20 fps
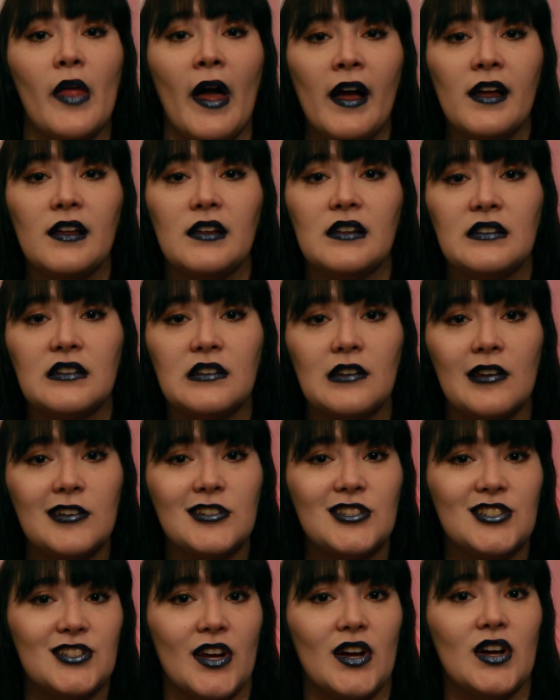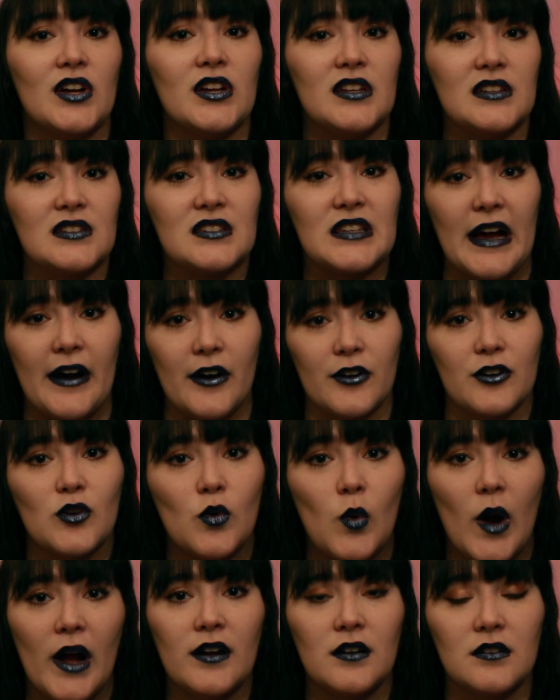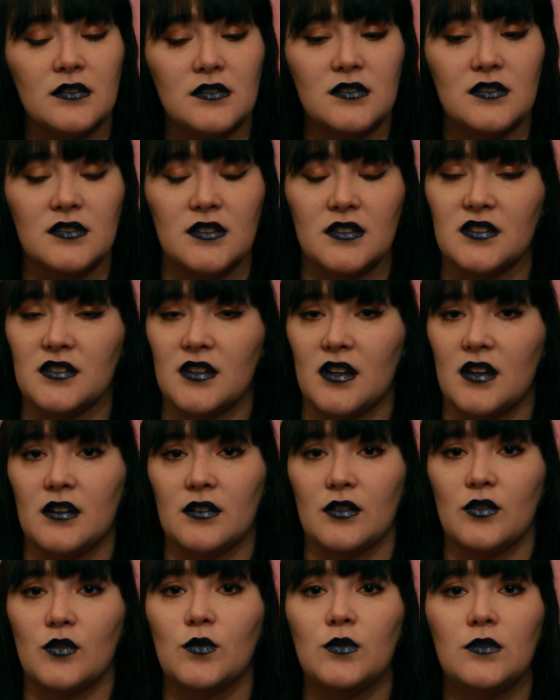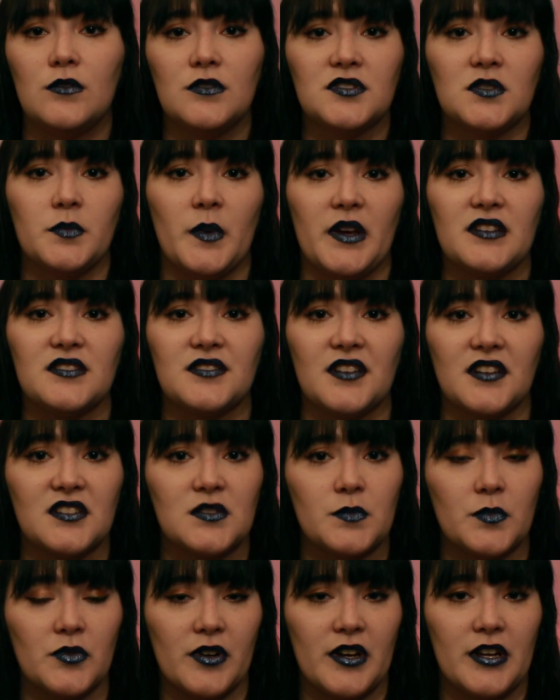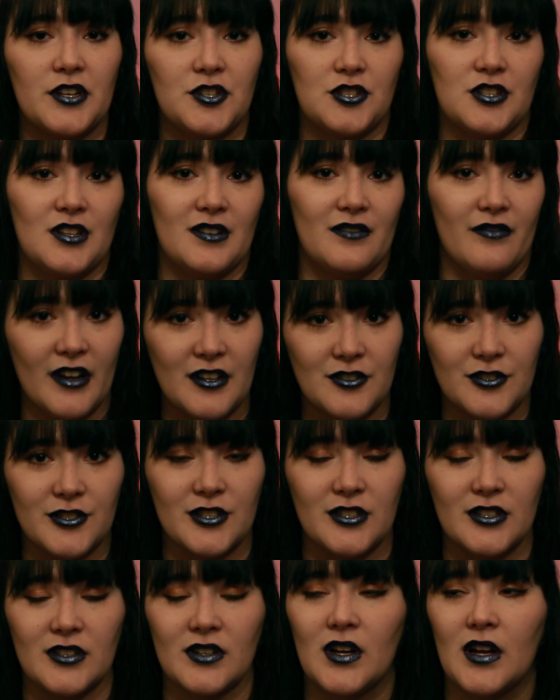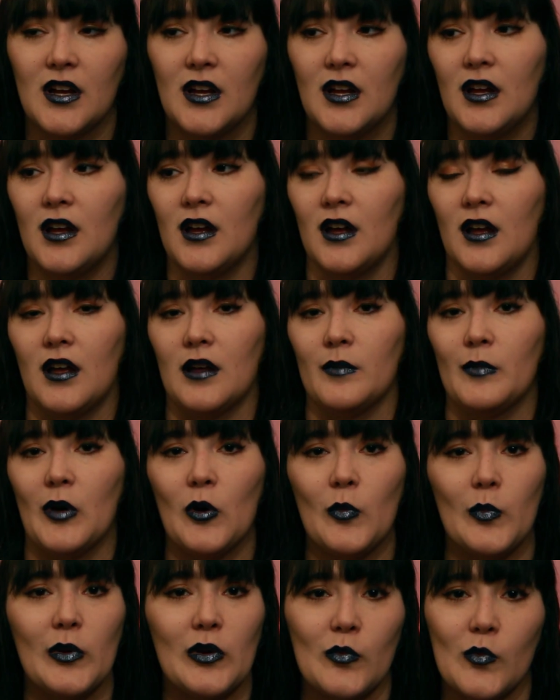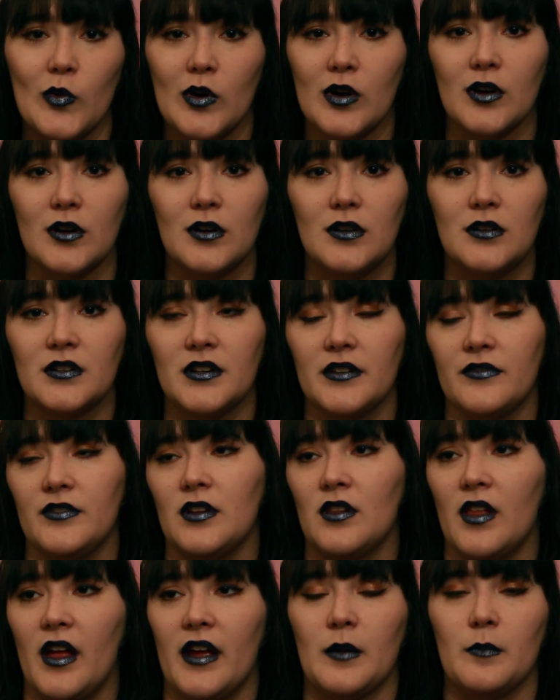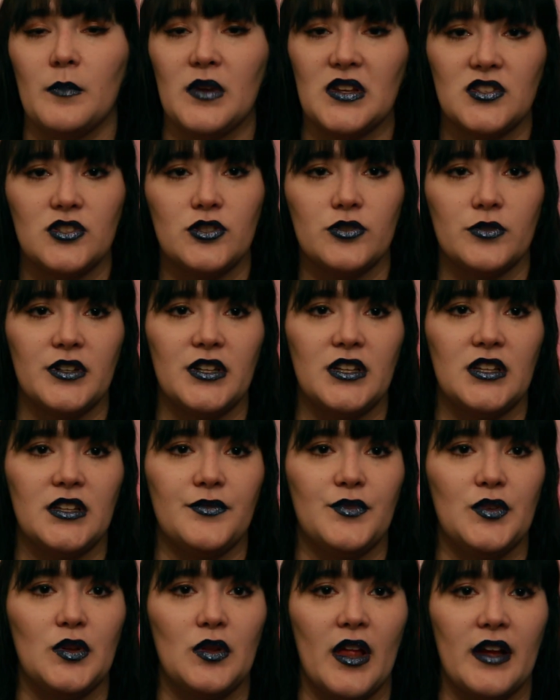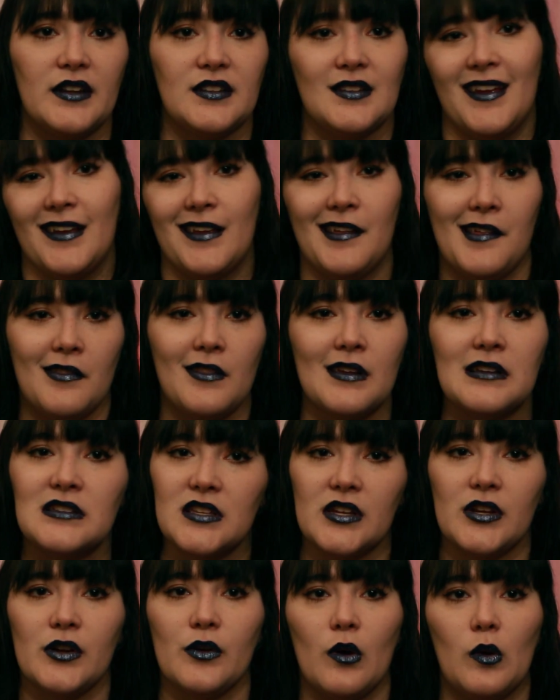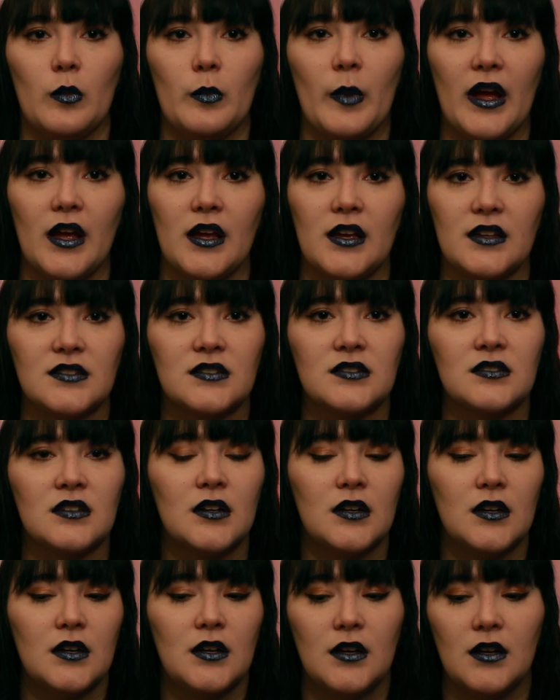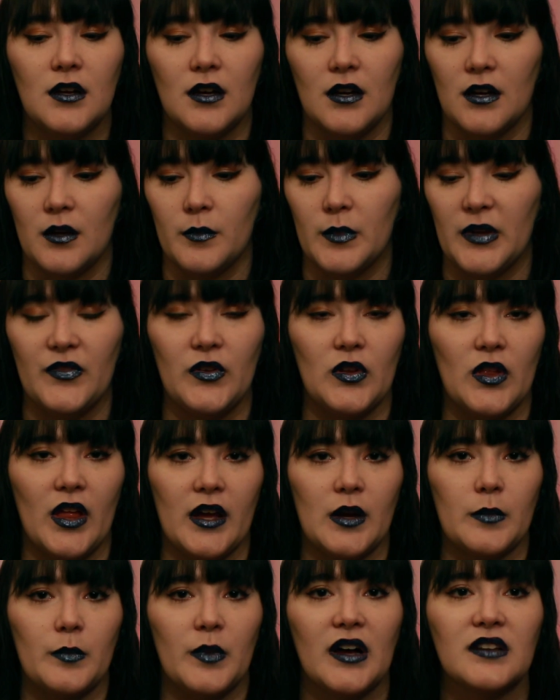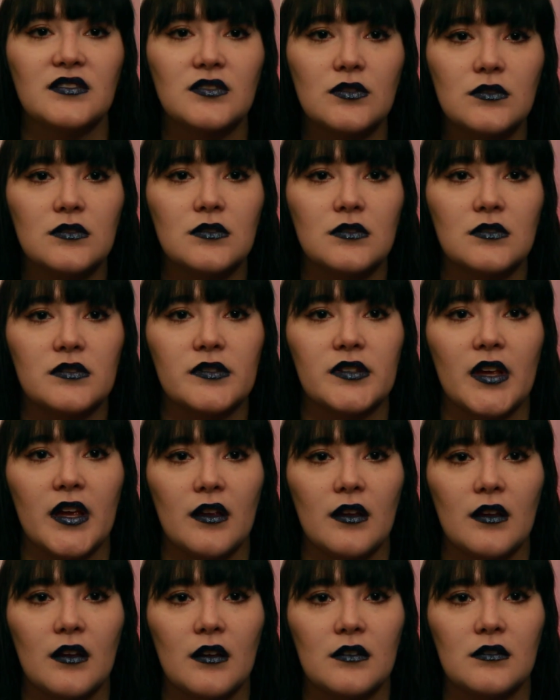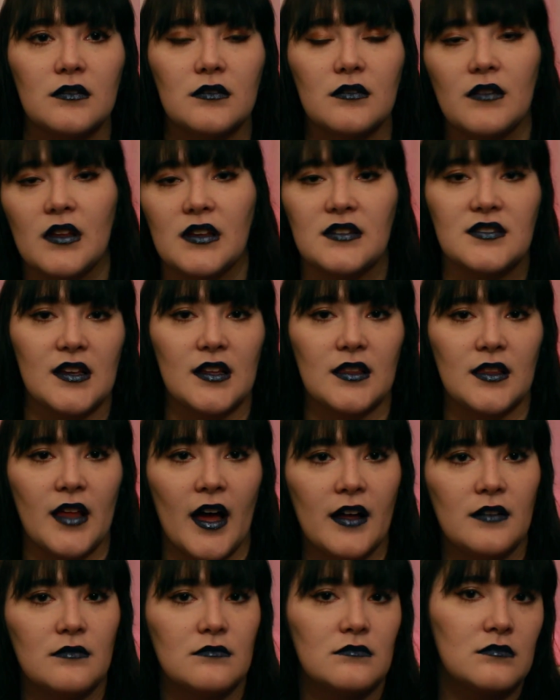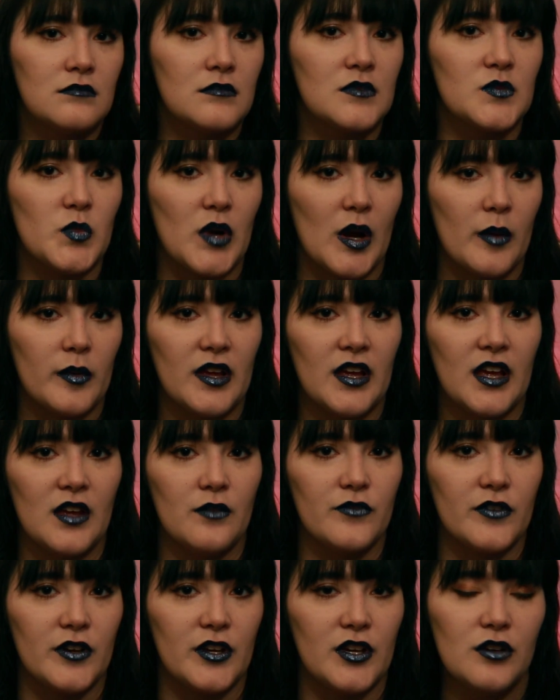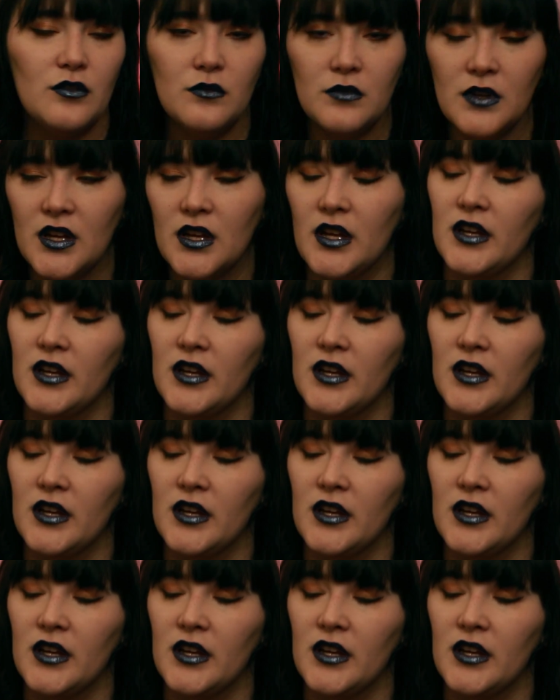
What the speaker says: that in a nutshell is Outer Wilds. It's a cool space exploration adventure, open world, if you like mystery, if you like taking things at your own pace, if you like puzzles and things like that, it's probably a game for you.